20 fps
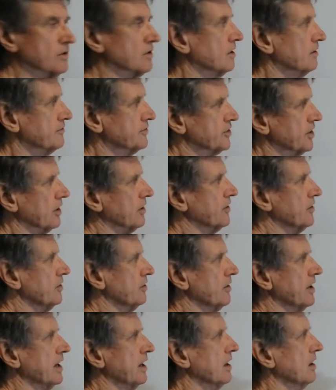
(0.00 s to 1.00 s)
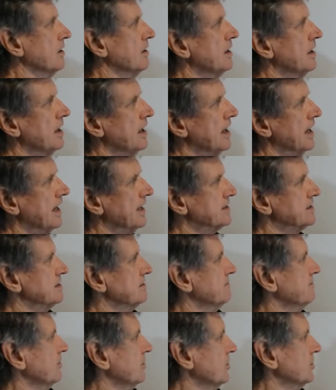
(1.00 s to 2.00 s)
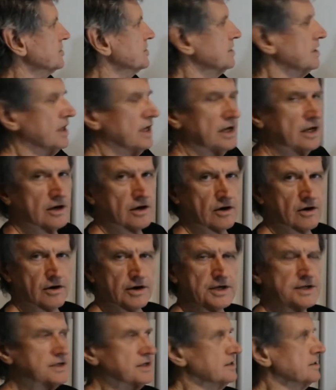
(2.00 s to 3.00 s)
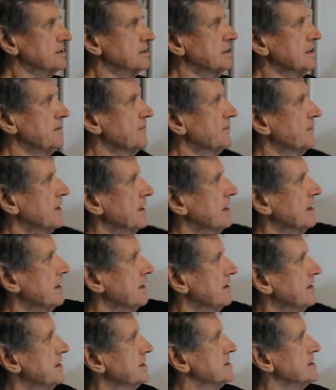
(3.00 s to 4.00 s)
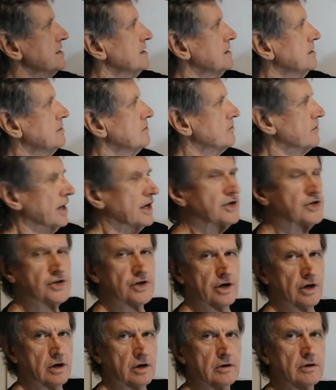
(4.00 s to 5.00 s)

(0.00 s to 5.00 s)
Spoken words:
I've shown you how as the velocity increases, this ratio